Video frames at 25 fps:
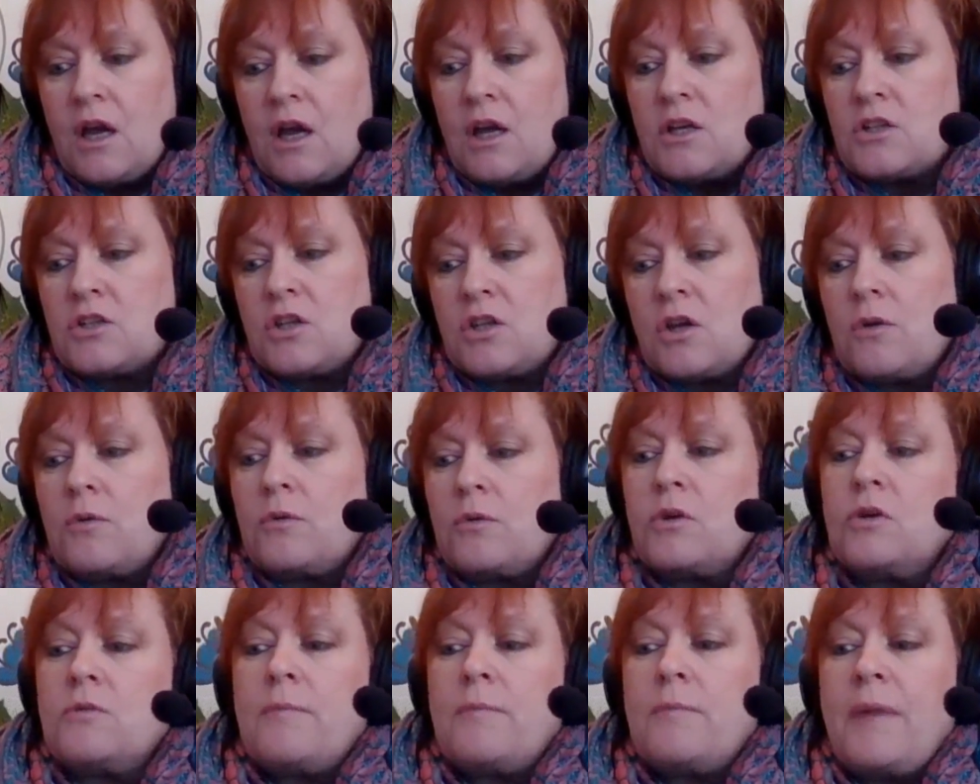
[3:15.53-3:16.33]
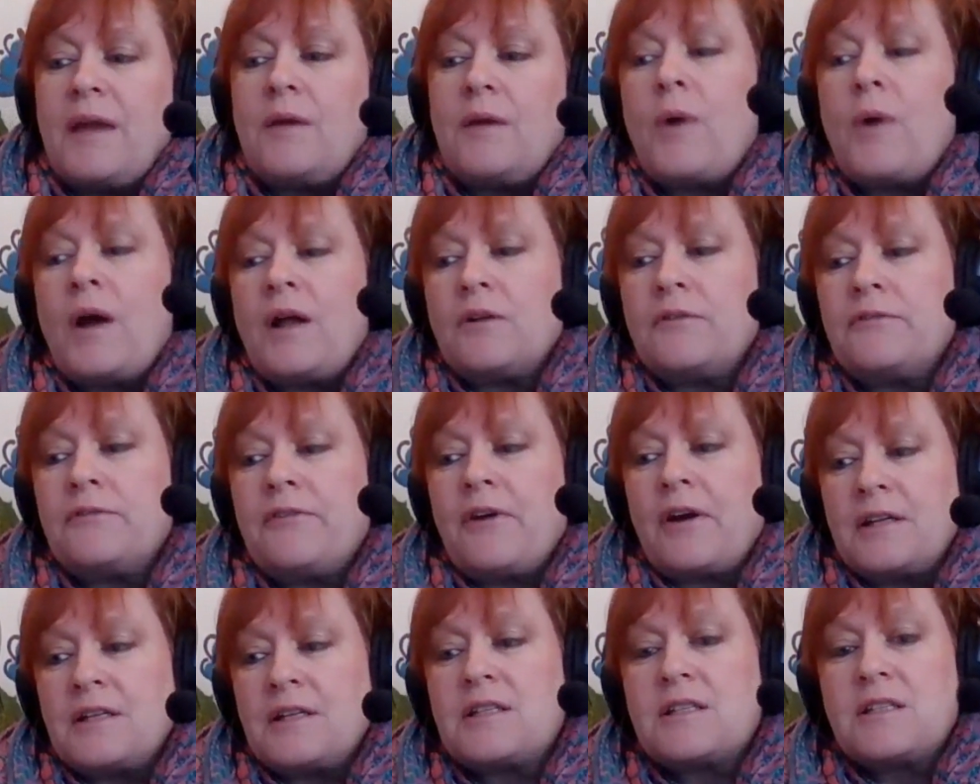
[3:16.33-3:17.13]
So you may well
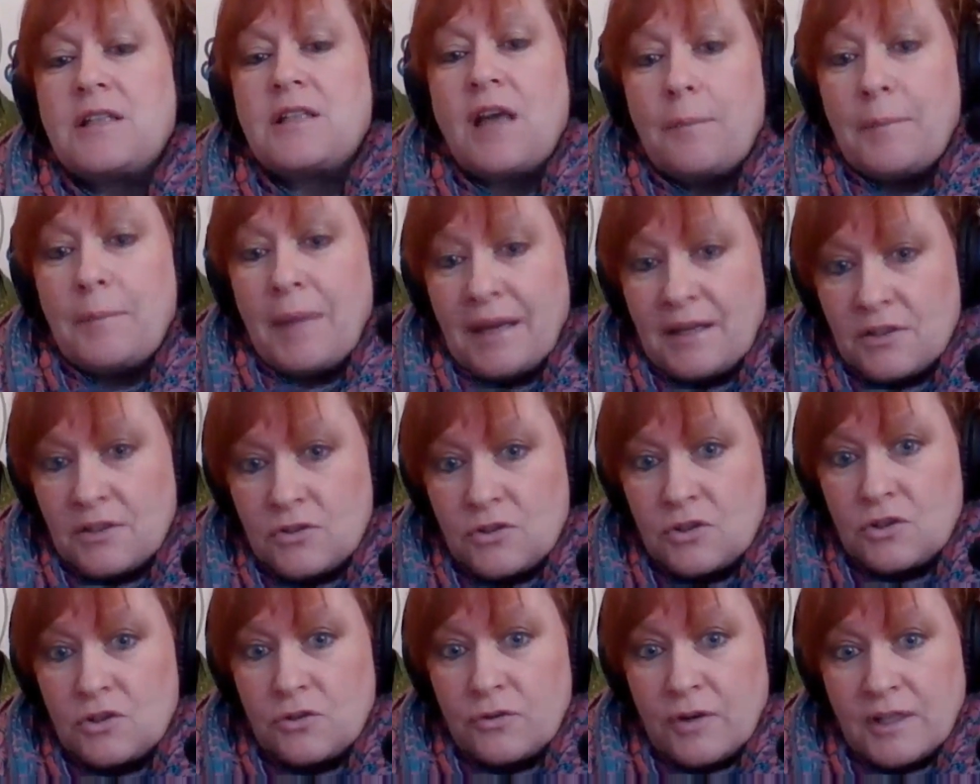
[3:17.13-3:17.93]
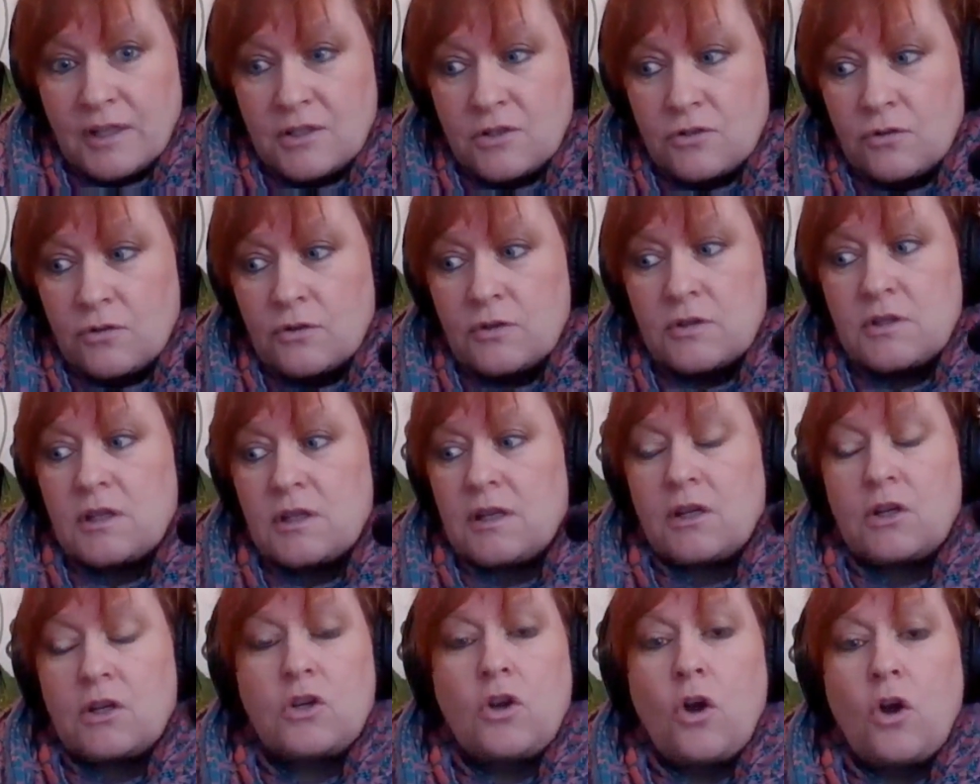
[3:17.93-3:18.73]
find some extraterrestrials
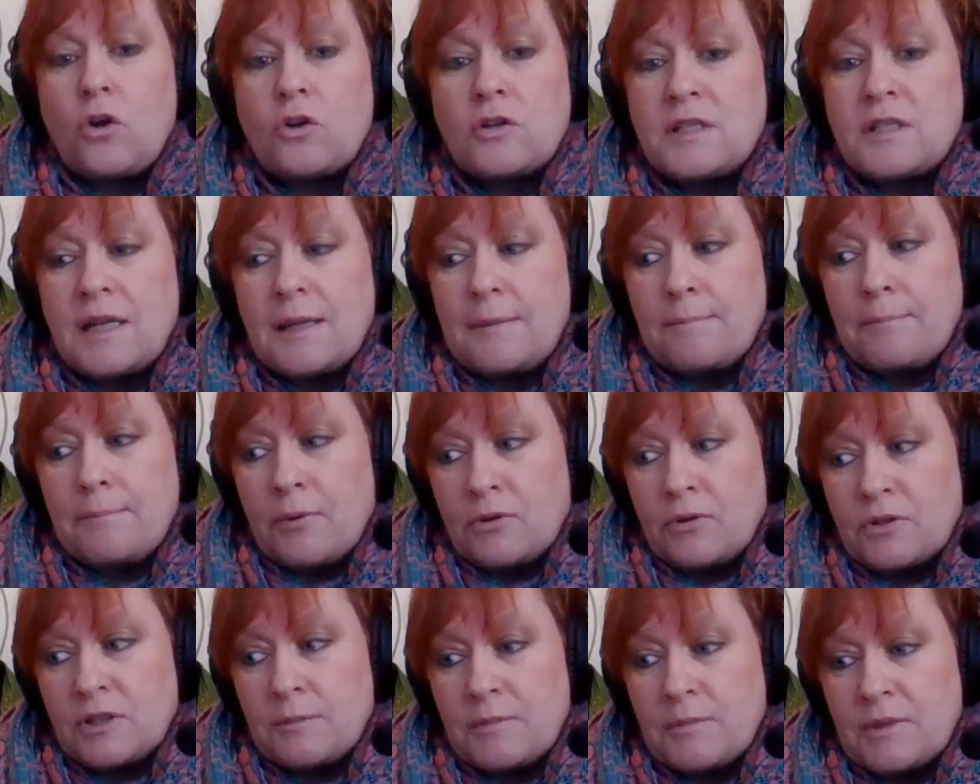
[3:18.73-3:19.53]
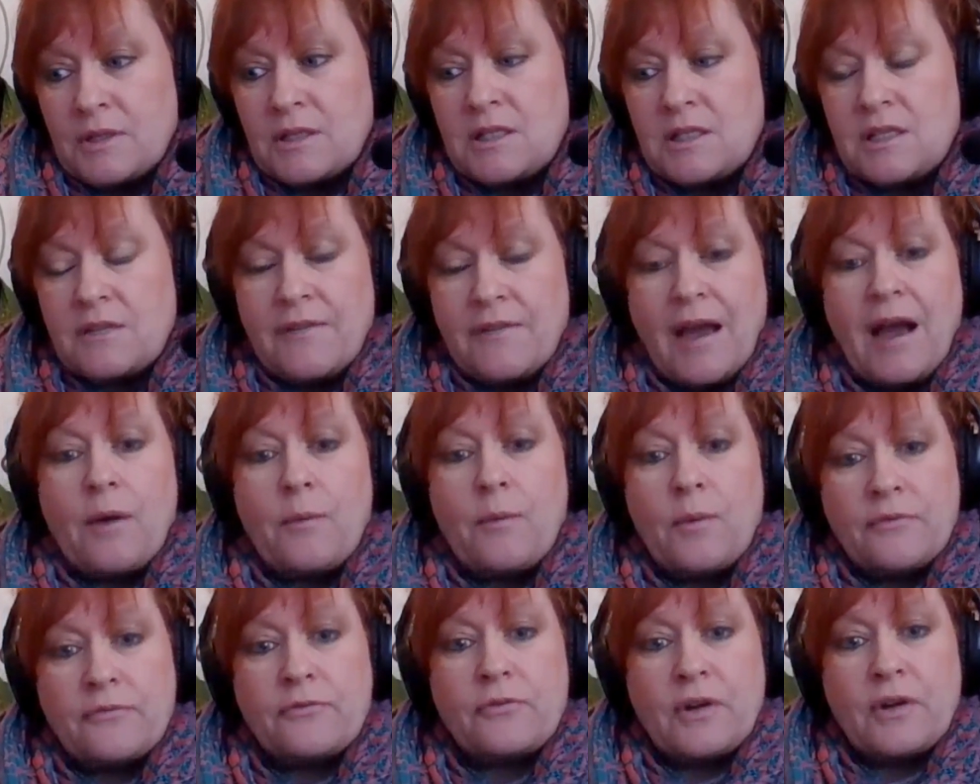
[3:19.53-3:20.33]
that are not embodiments of
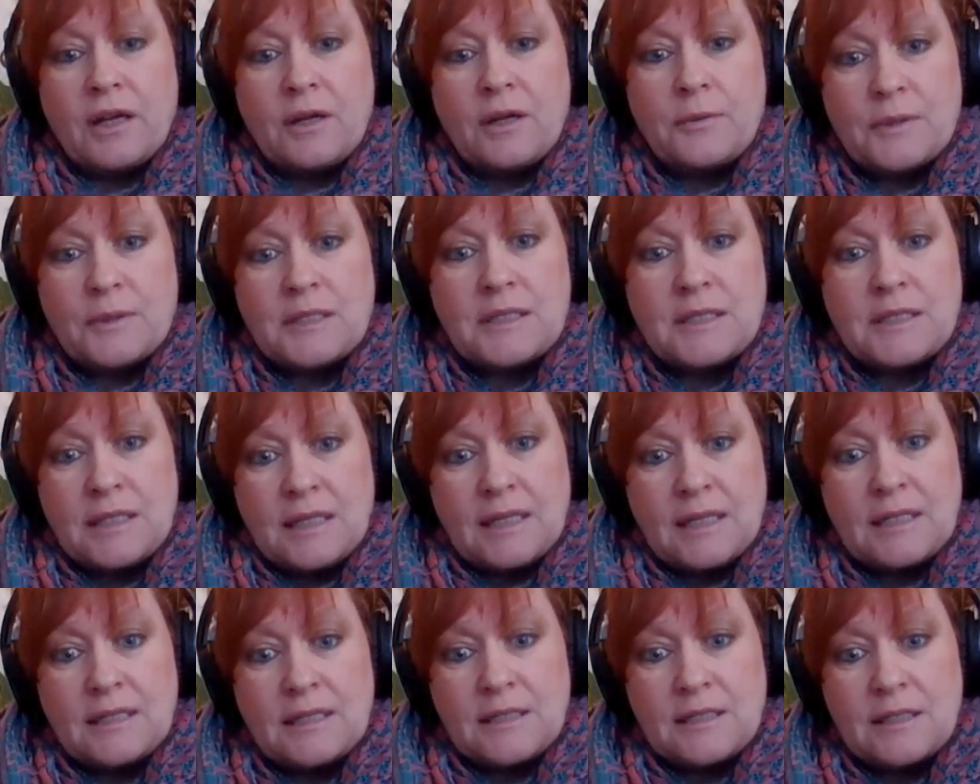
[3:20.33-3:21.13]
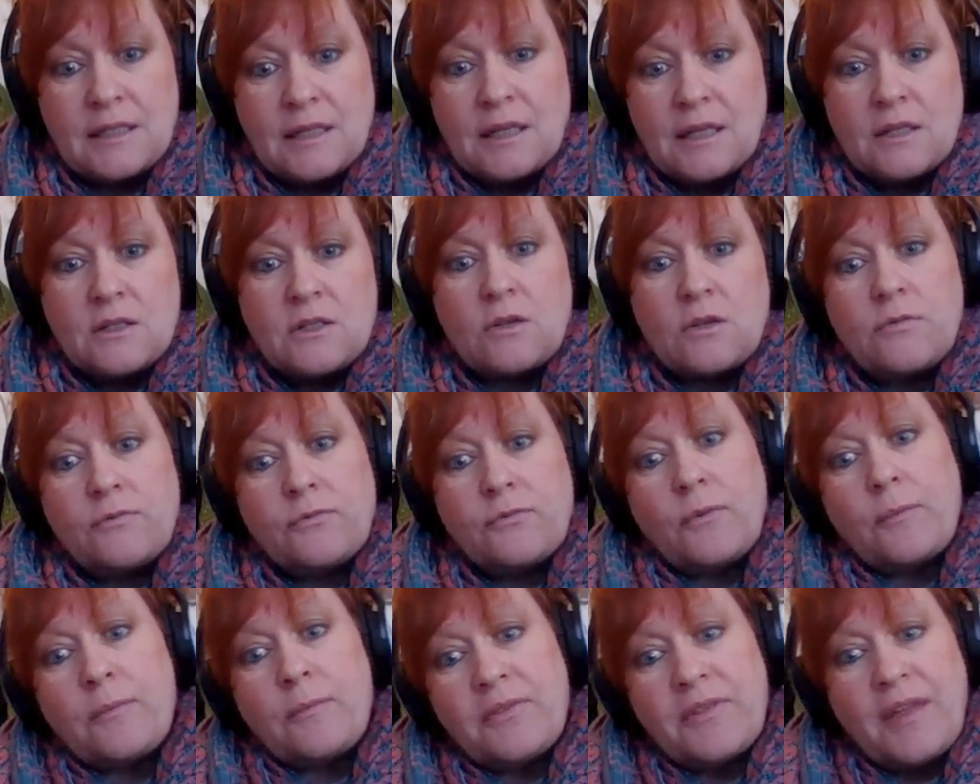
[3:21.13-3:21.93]
our frequencies. So
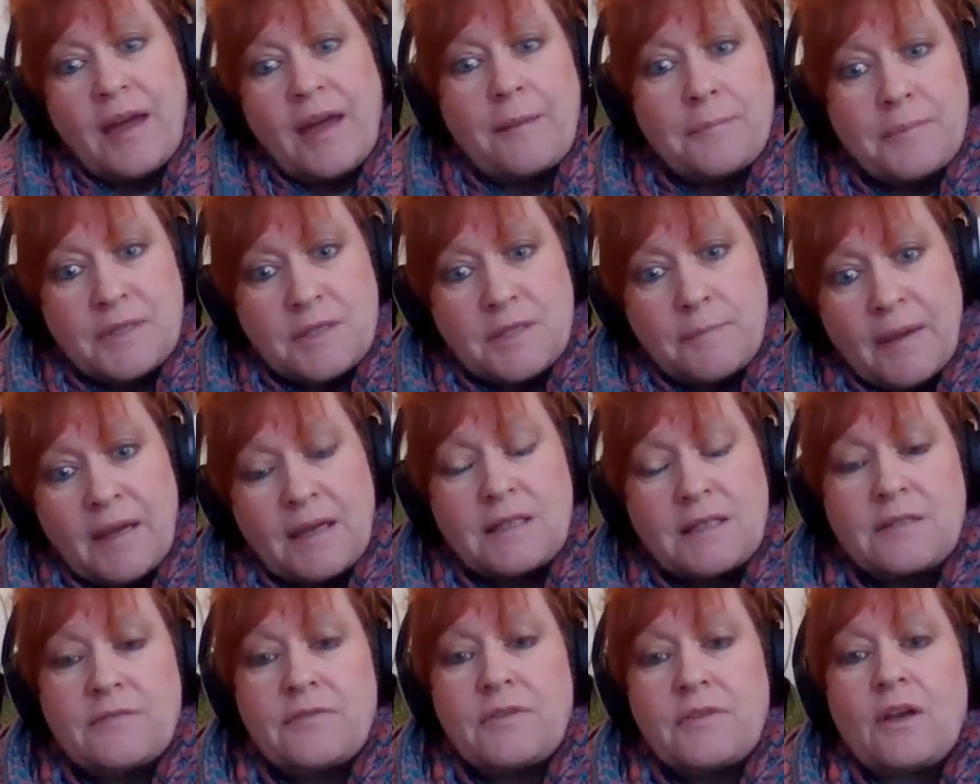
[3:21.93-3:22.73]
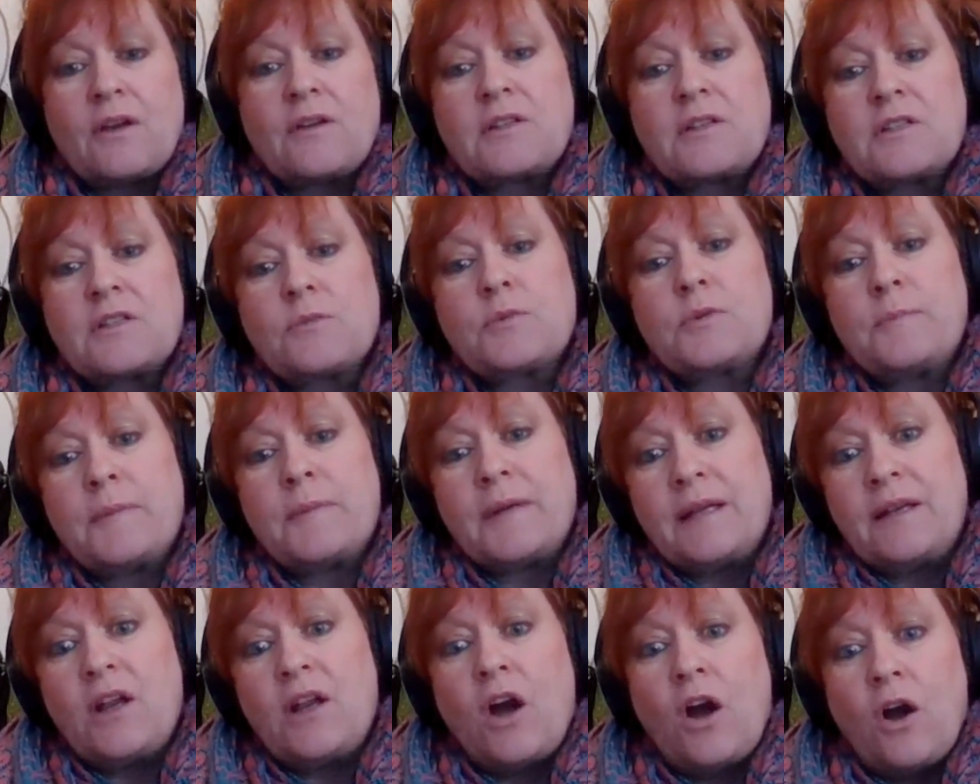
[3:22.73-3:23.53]
from that perspective, the answer would be
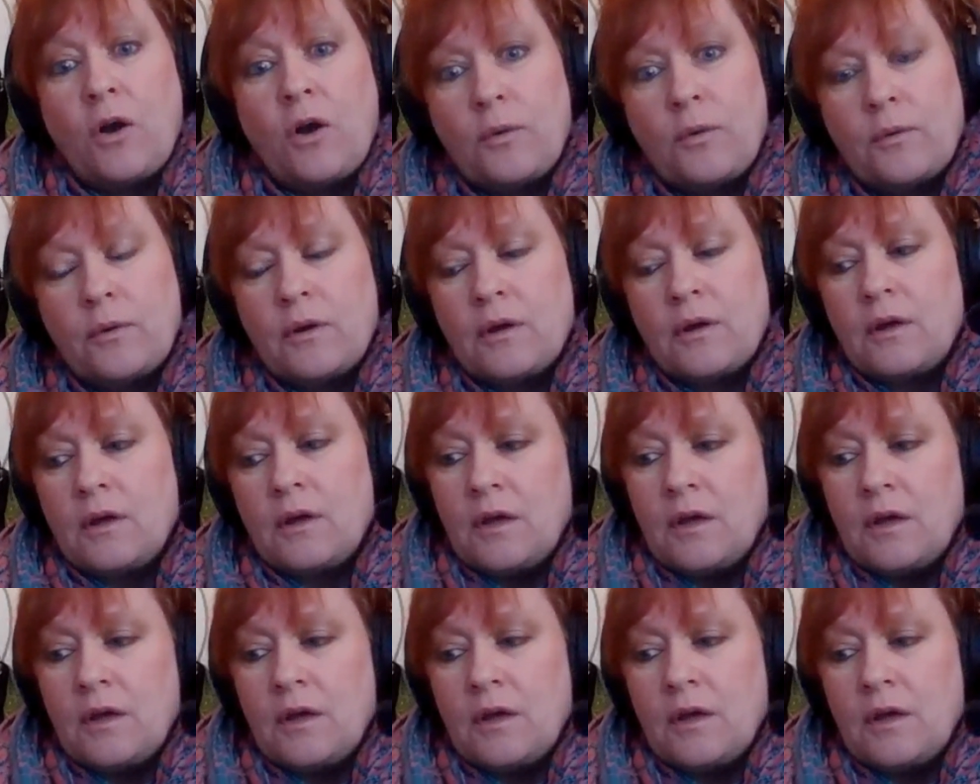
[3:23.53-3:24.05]
no.